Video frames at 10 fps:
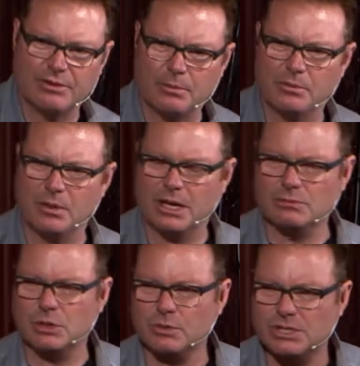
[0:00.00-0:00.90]
It
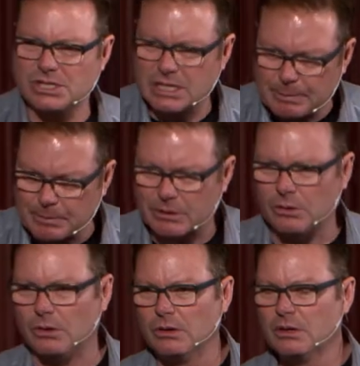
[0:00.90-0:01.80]
becomes a
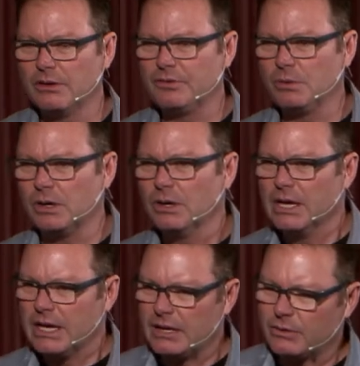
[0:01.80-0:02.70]
reciprocal, if you will.
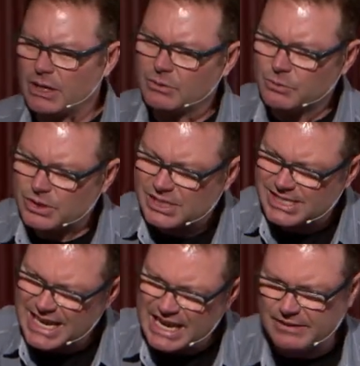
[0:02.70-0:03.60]
It, it
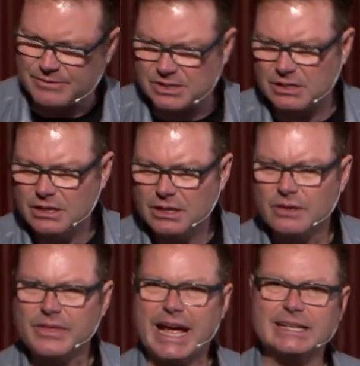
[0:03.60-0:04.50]
receives
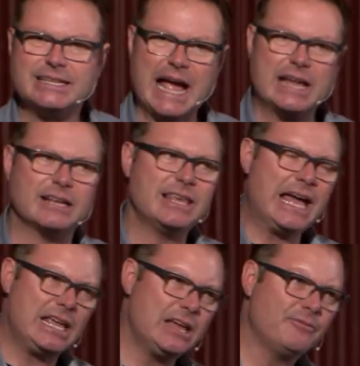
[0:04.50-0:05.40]
that data,
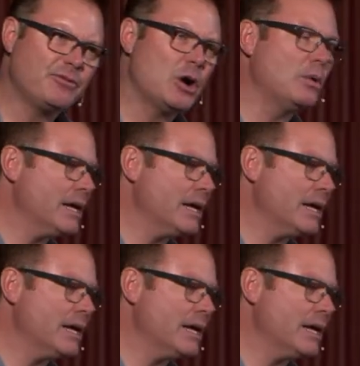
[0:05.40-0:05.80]
that info